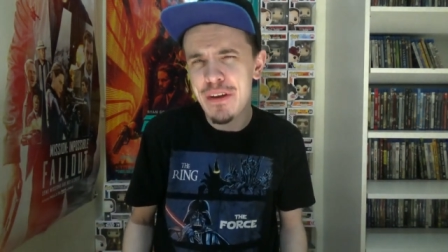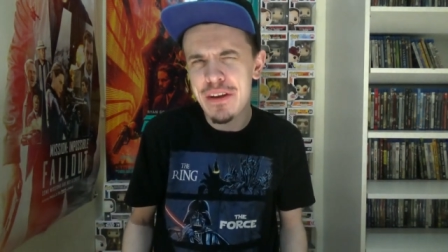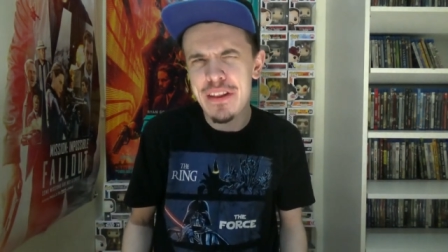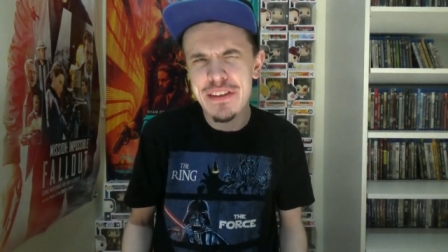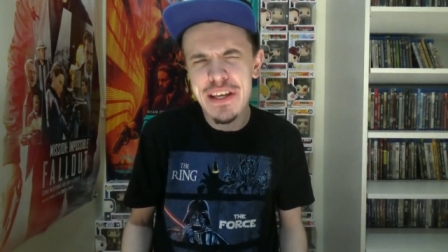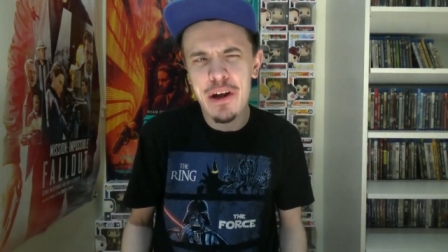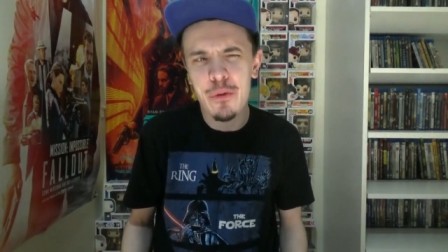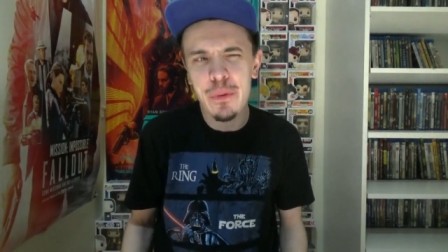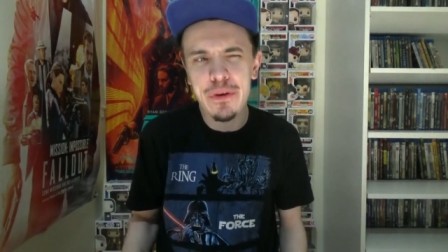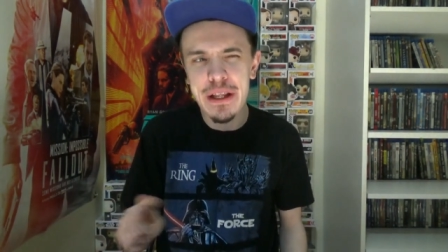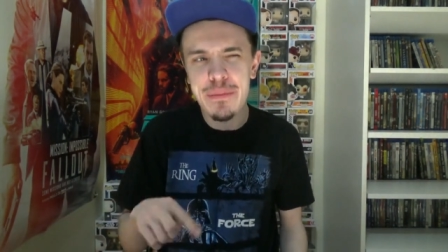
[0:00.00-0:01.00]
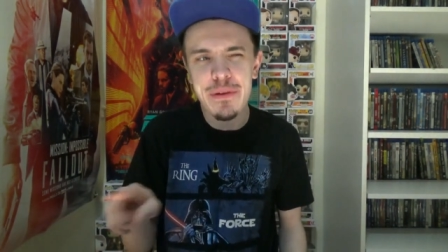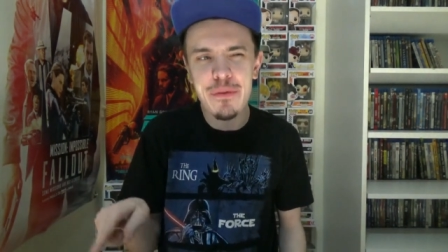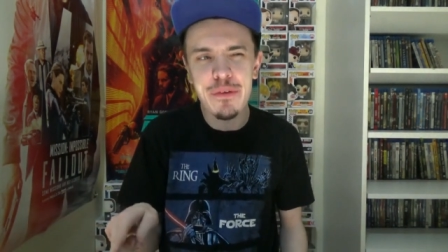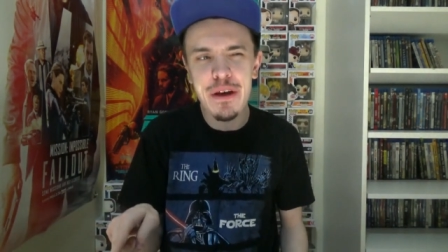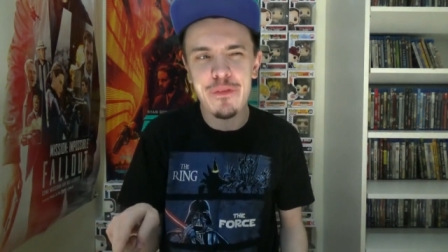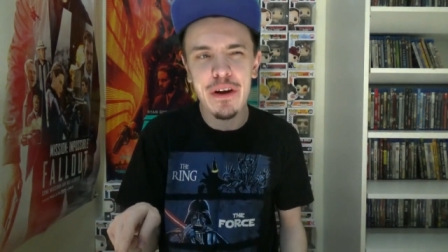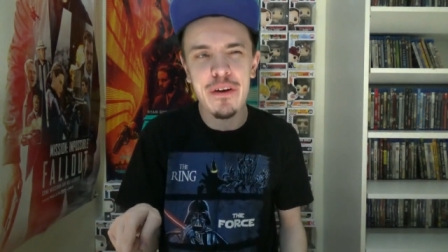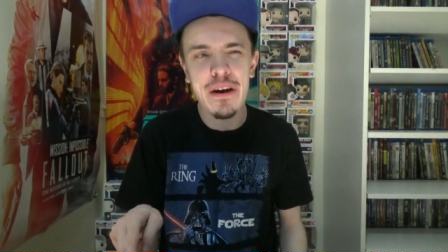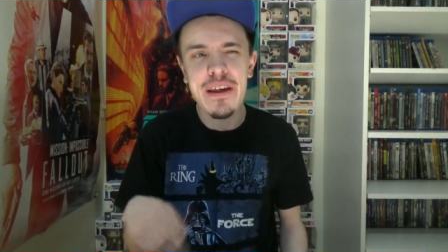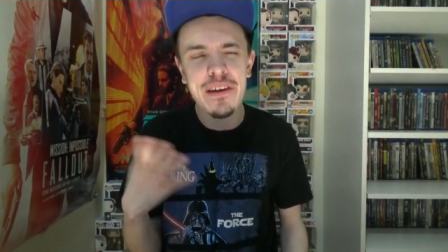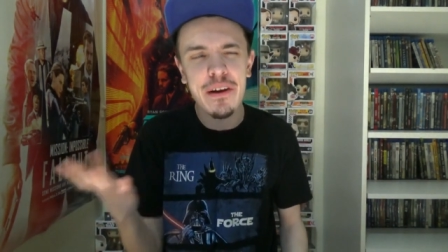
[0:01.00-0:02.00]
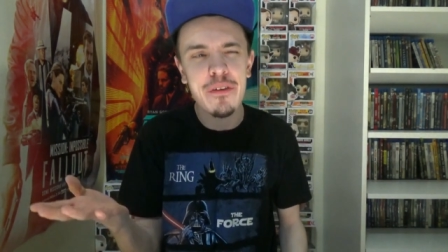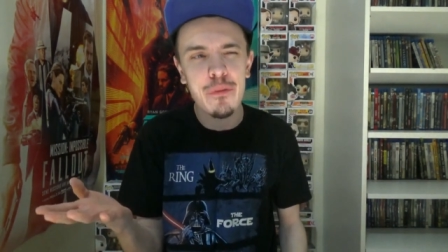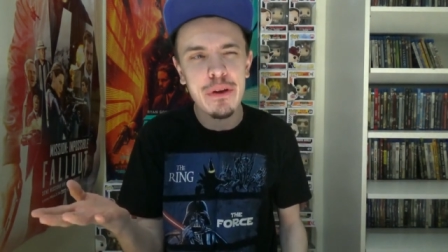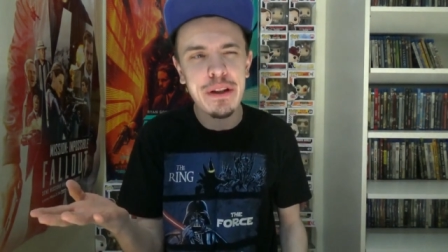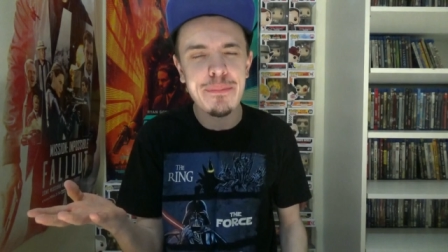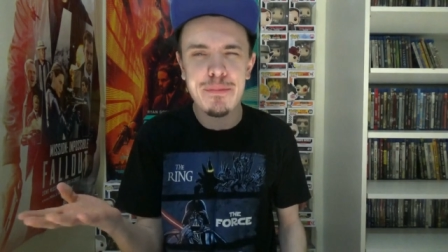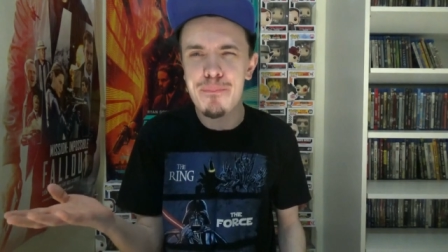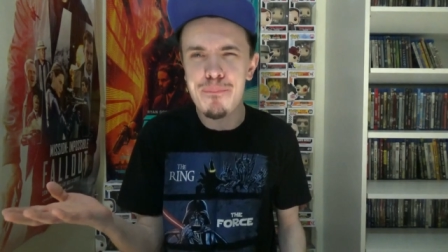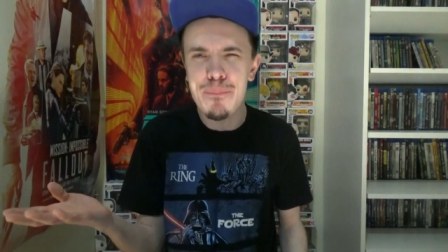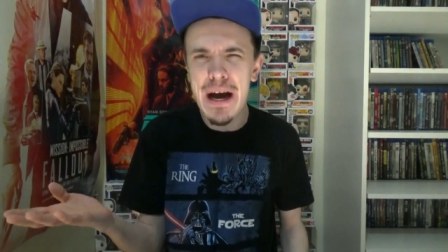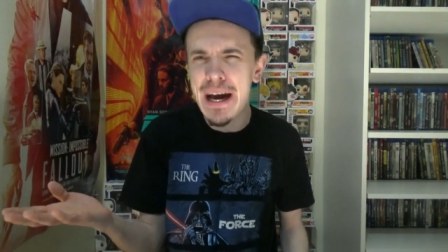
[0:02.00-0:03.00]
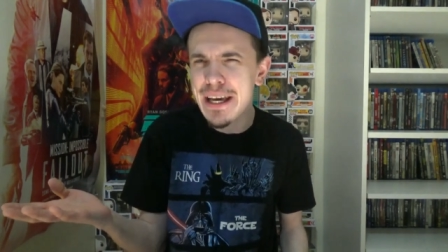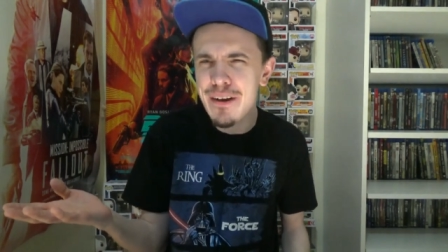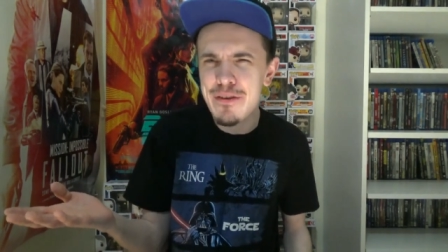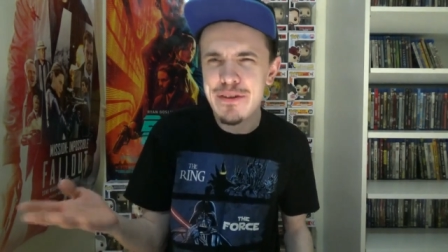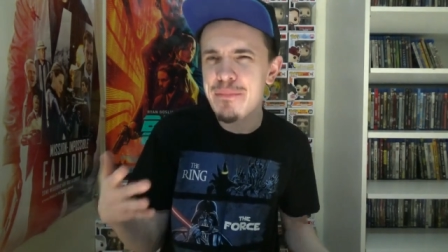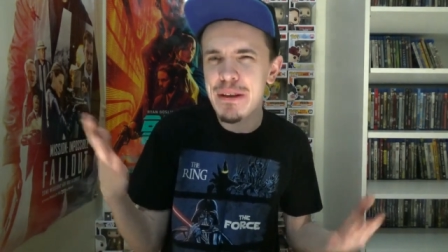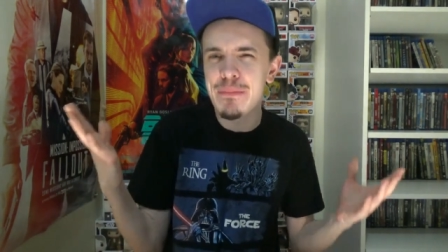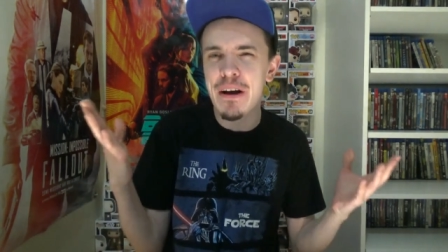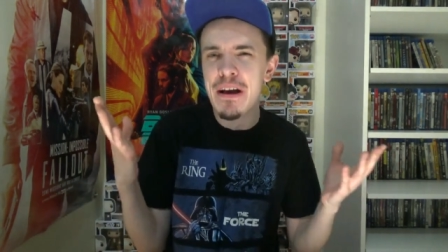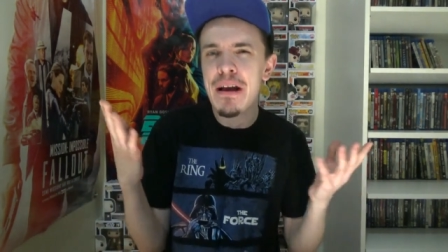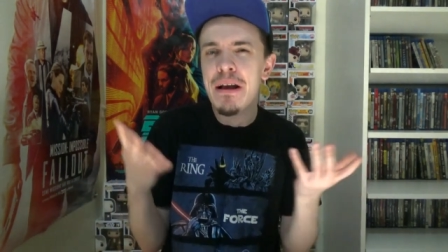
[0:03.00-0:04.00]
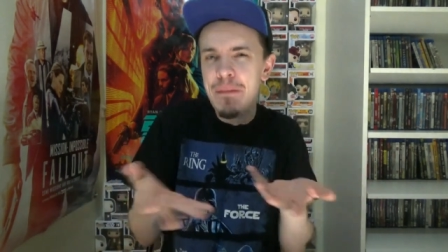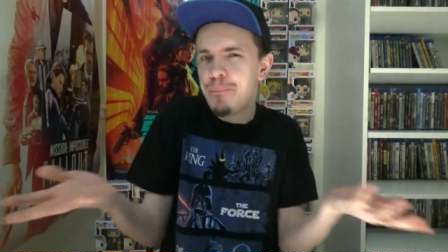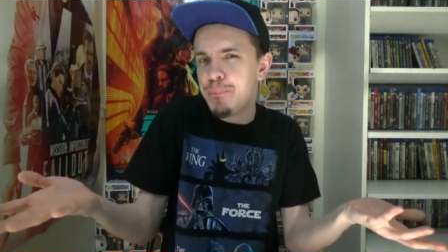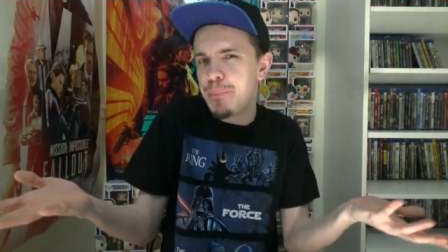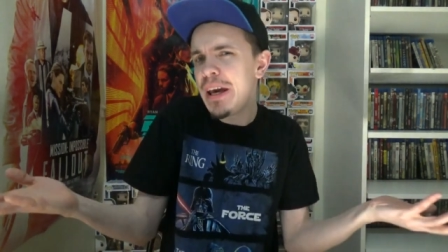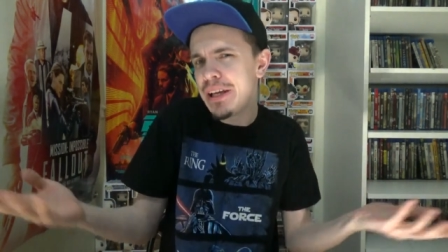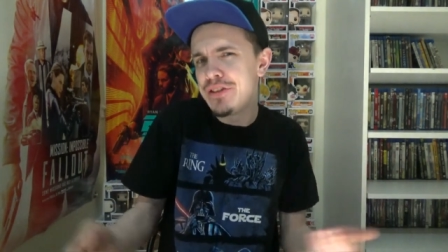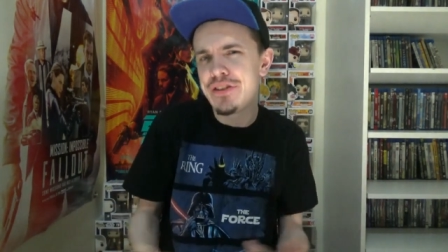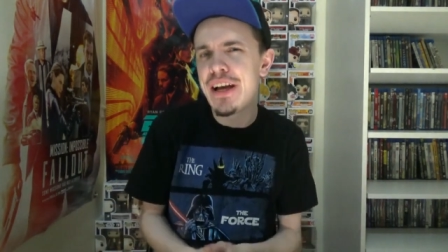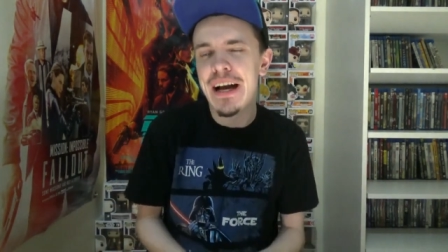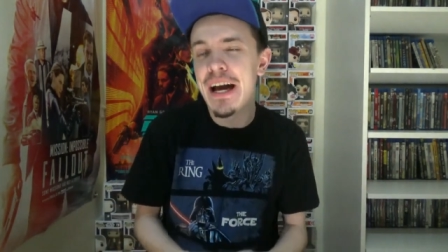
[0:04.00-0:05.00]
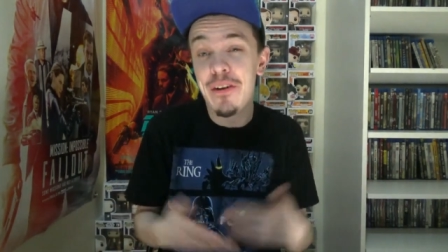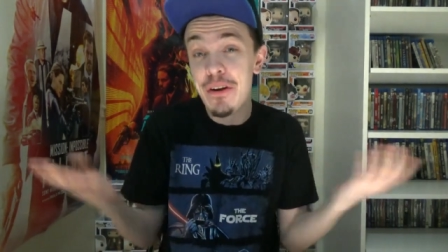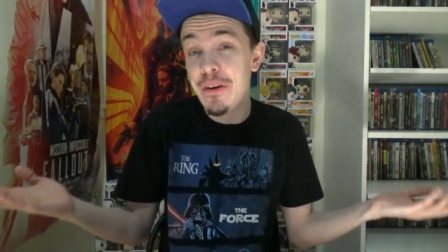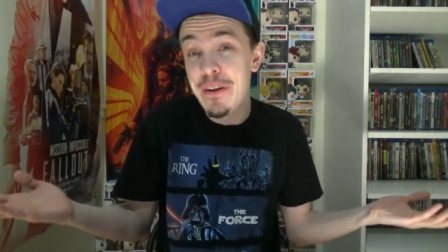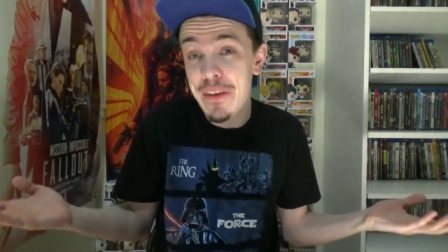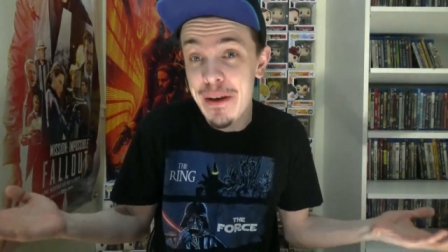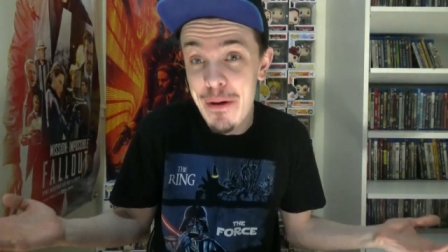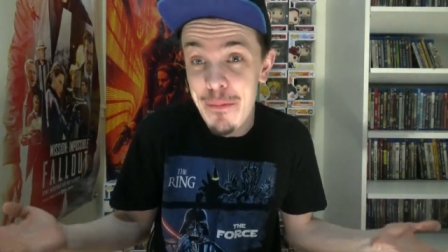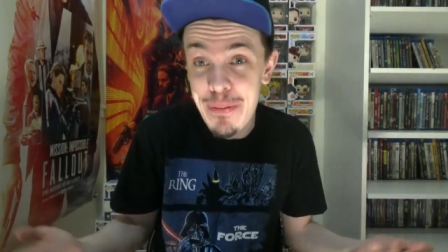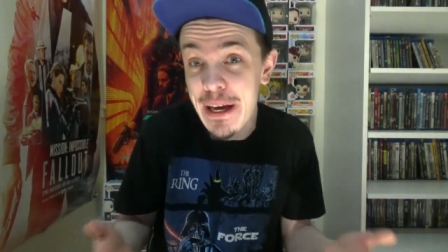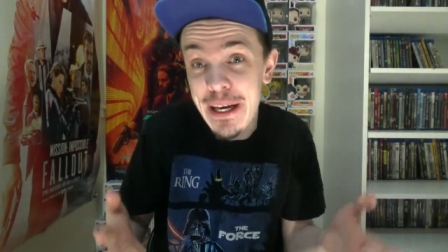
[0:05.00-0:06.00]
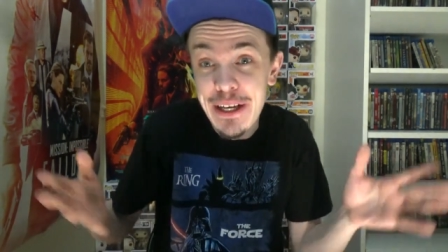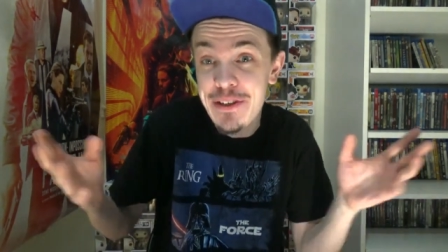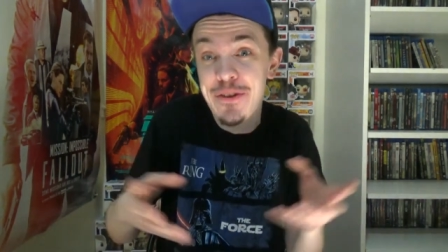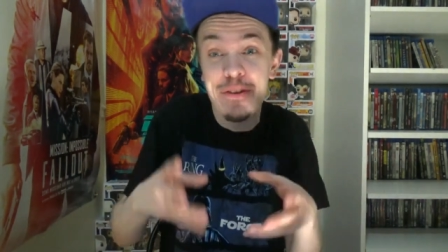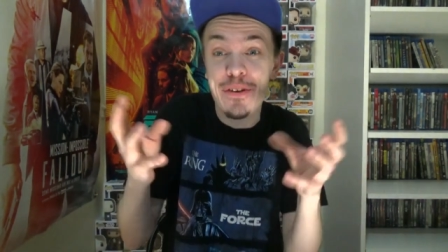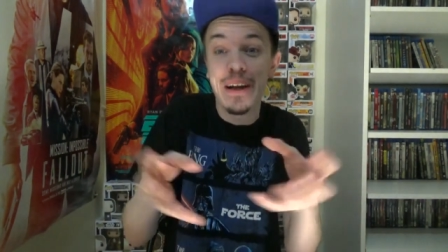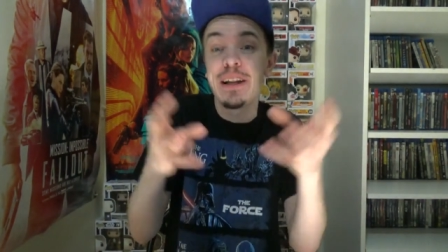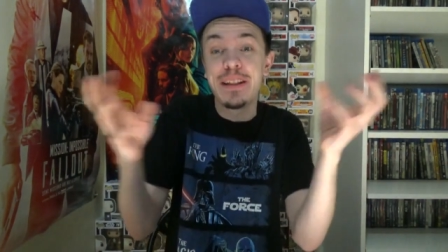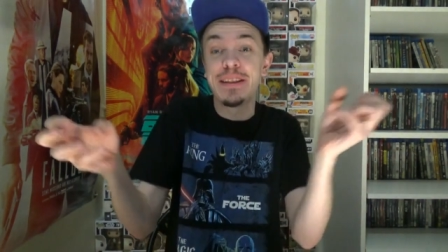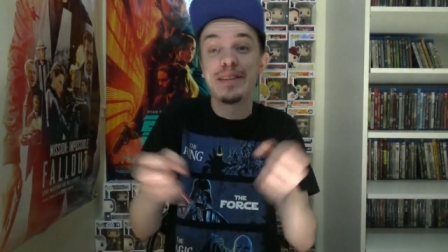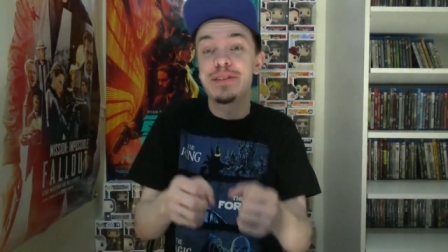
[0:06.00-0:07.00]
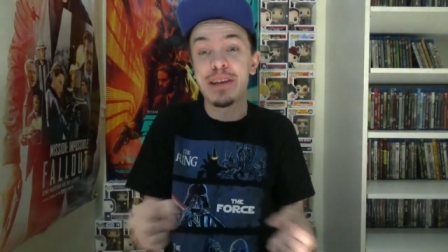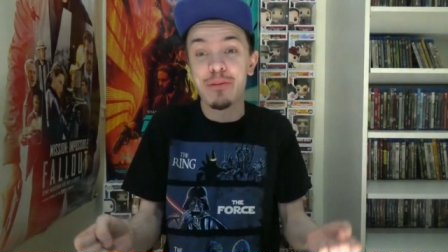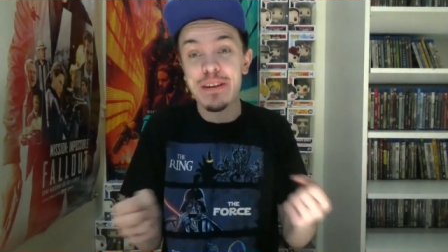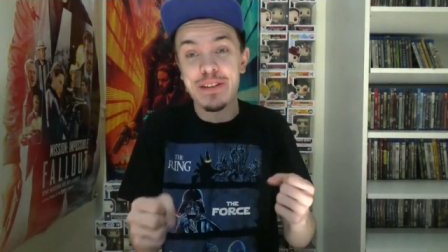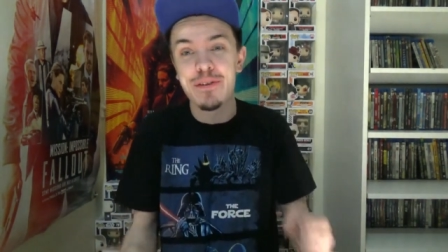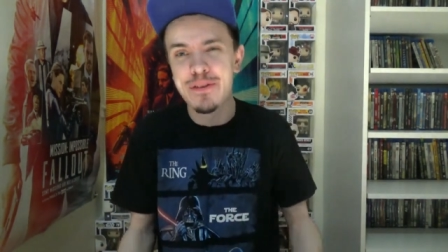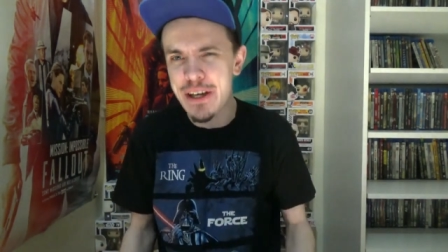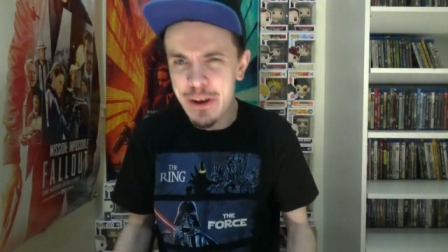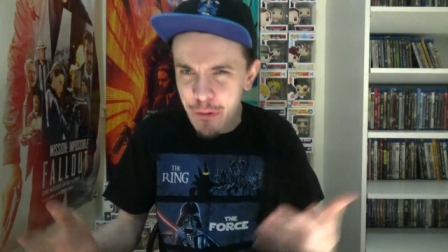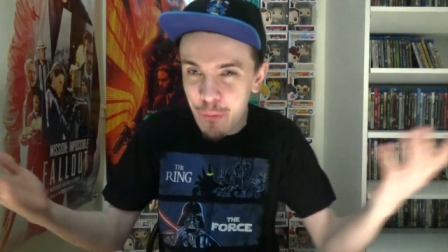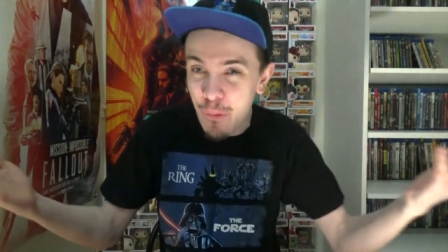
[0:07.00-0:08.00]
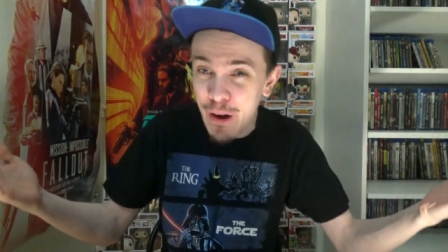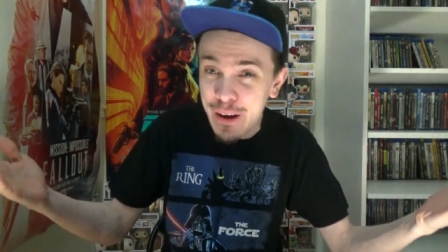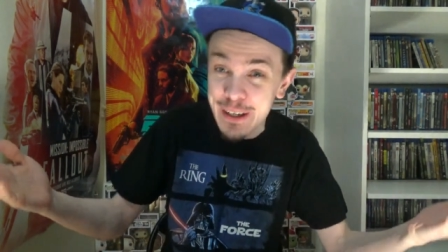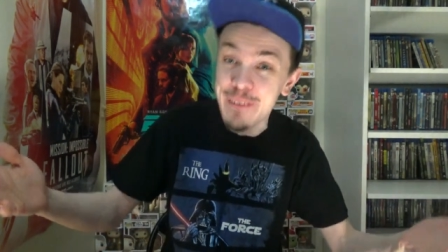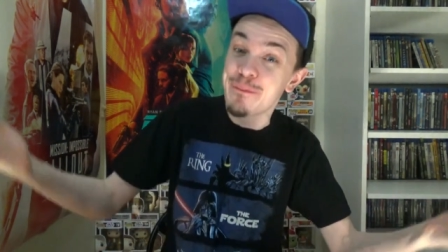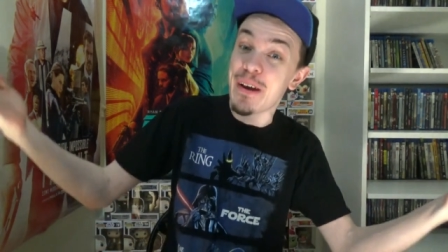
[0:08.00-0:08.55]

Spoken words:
They say her real name in the movie. I forgot her name. I think her real name's Maya or something, but Paige. Yeah, I don't know anything about Paige or any of these like wrestlers. I know The Rock.